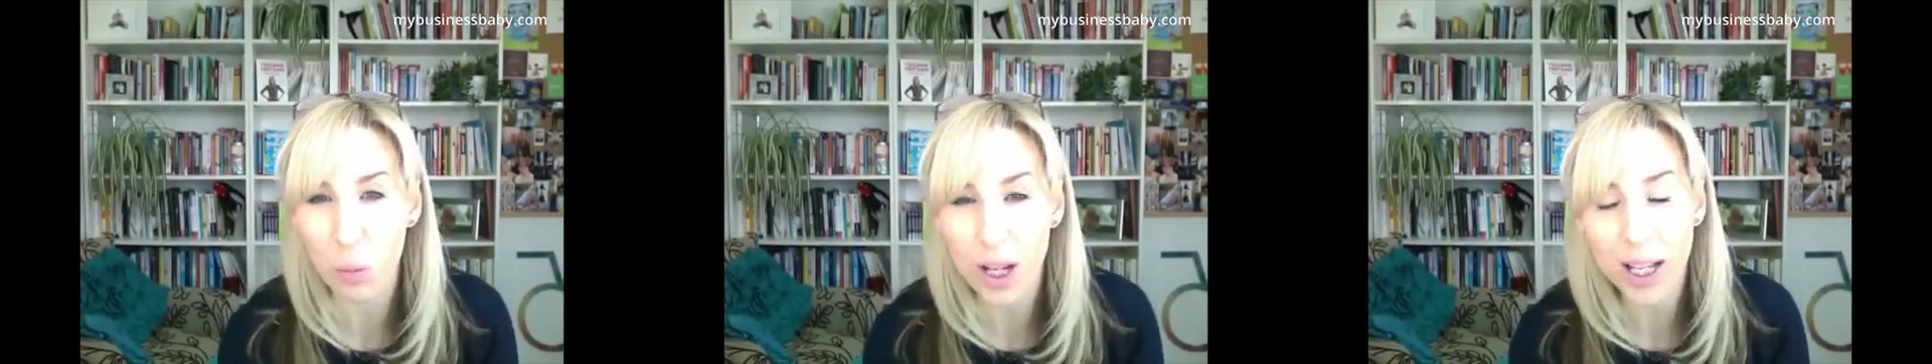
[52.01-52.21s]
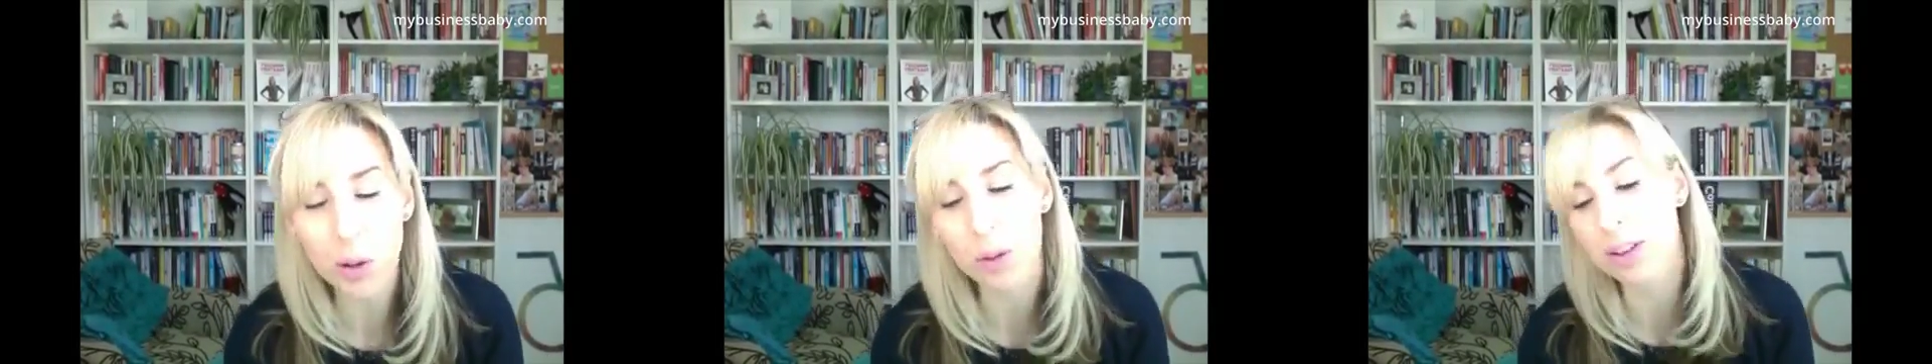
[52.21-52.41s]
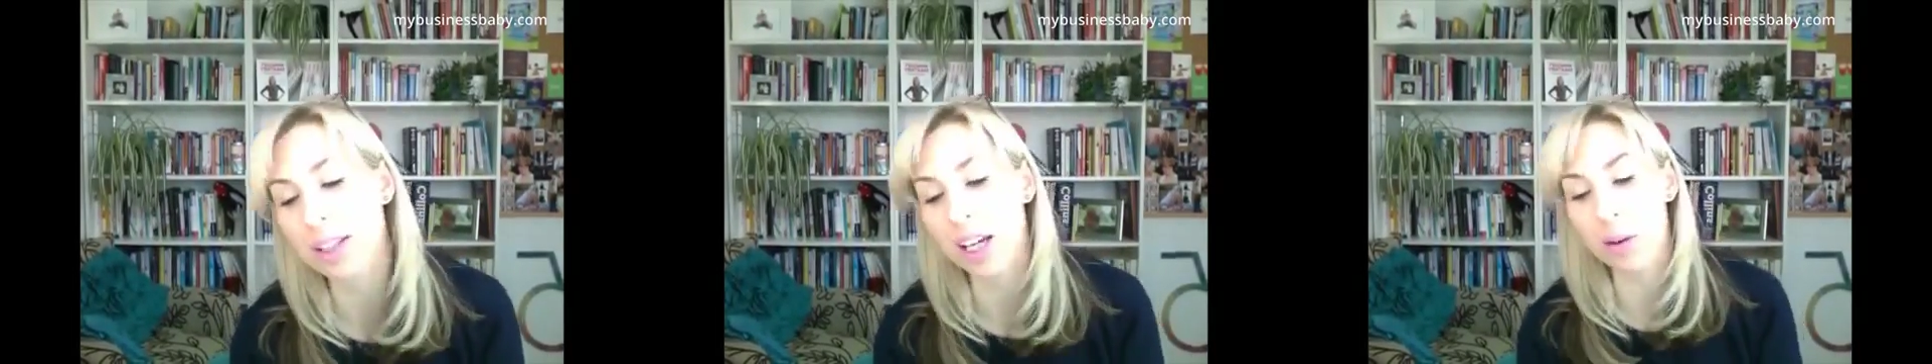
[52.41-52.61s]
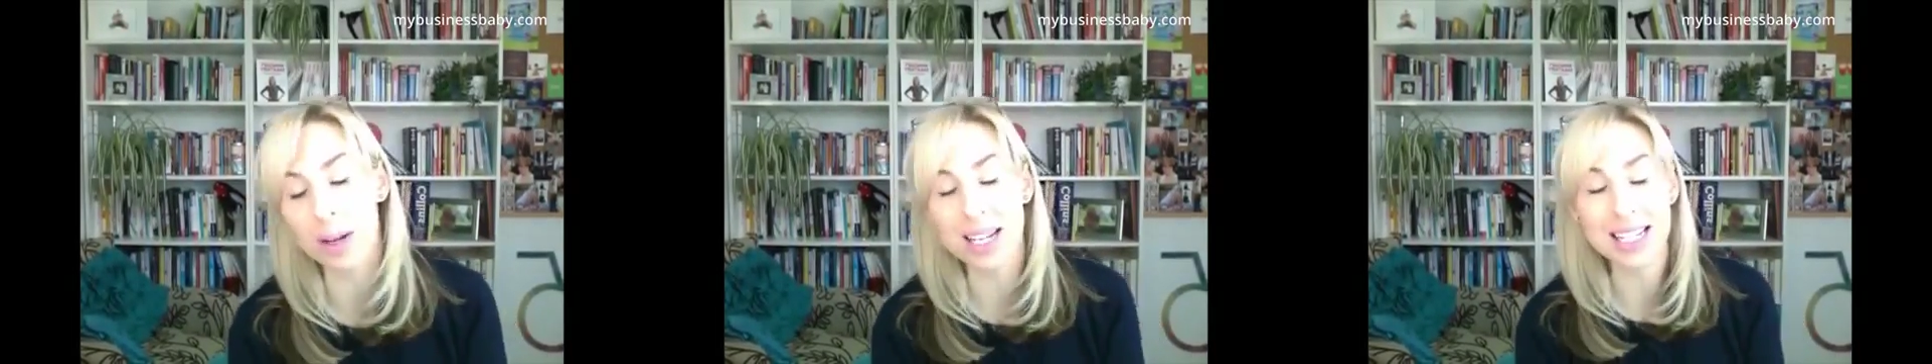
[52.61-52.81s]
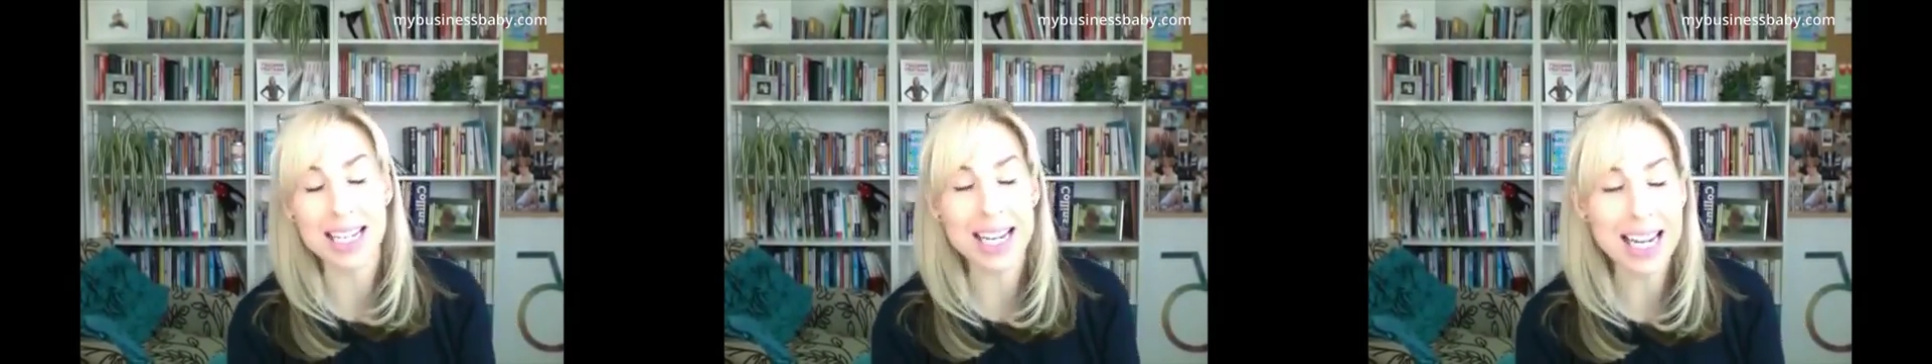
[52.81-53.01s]
week with you
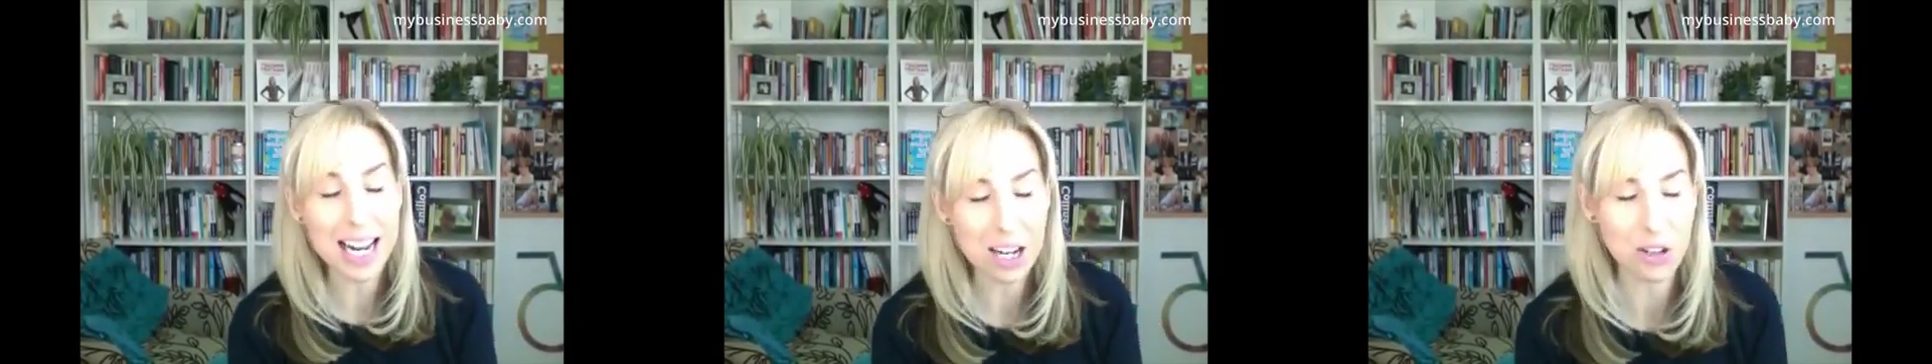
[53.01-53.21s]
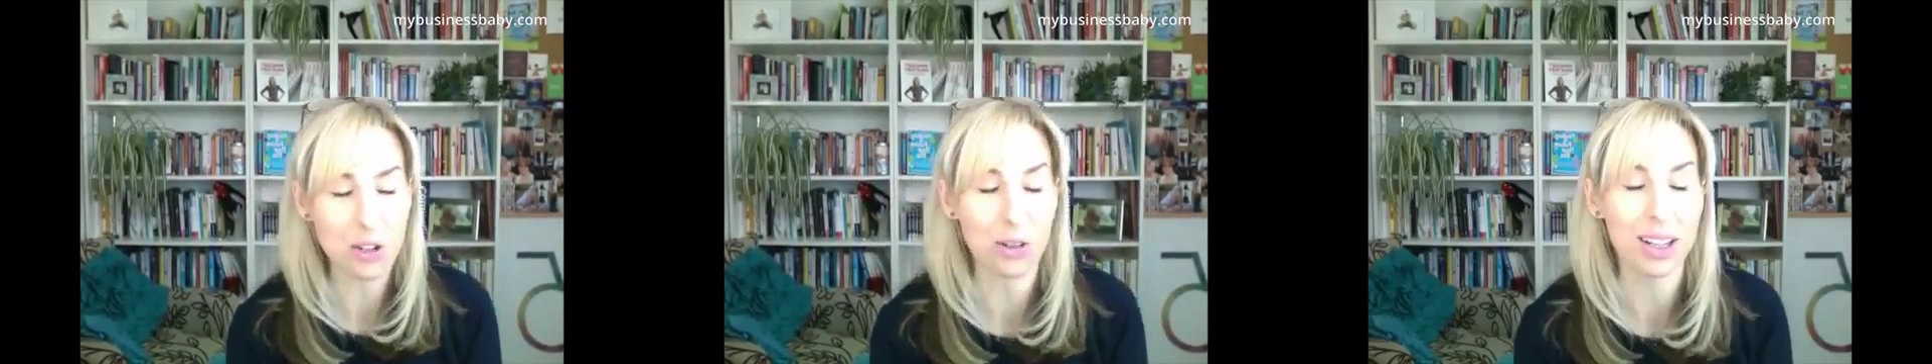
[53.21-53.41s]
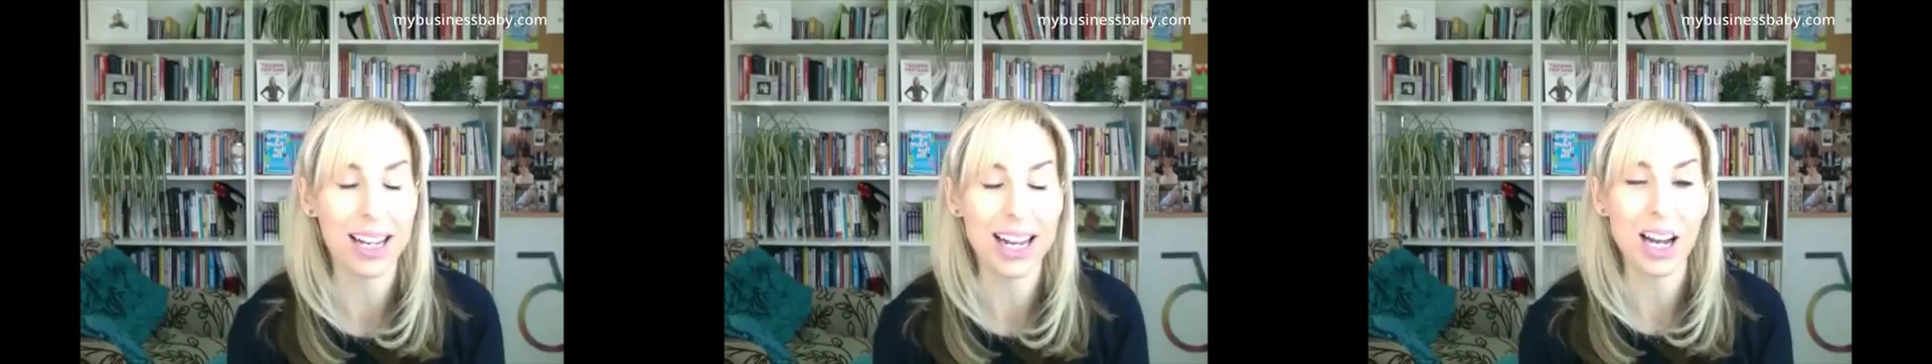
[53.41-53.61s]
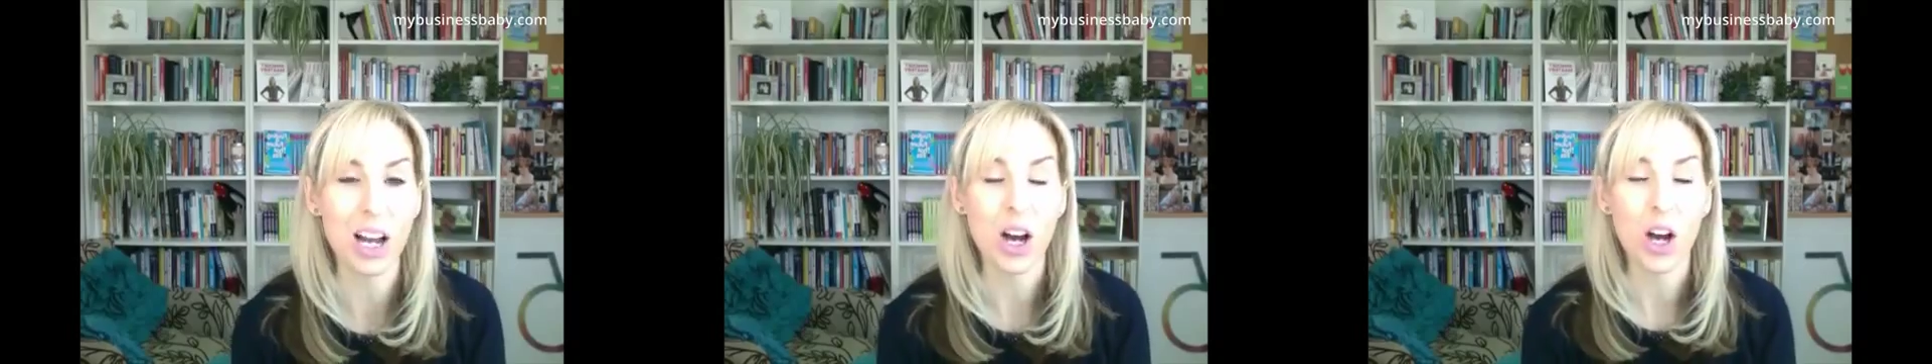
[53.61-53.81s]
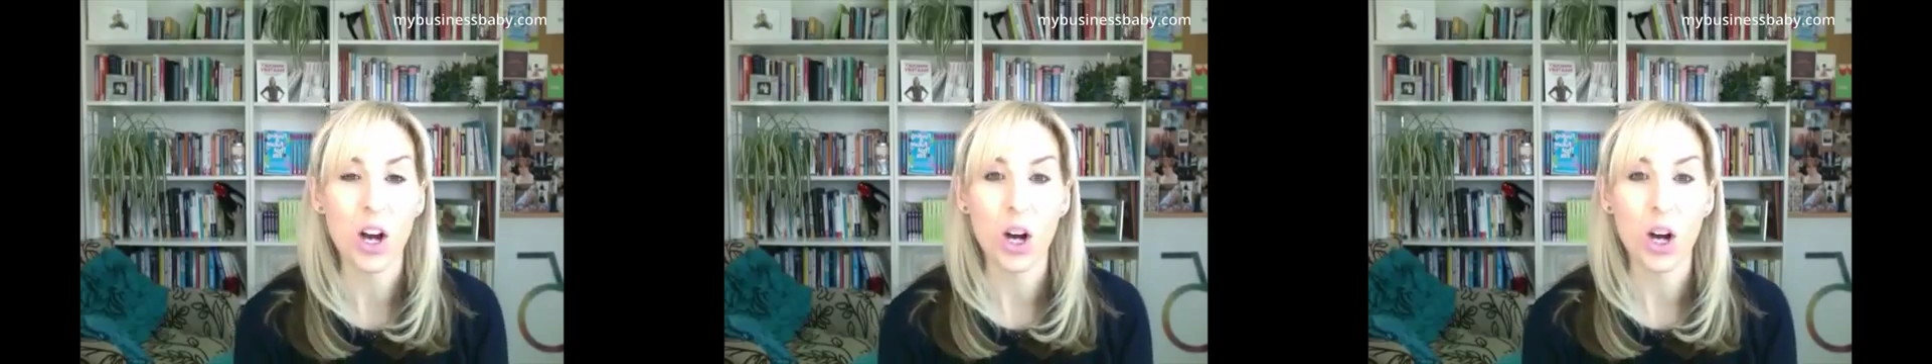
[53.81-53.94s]
is literally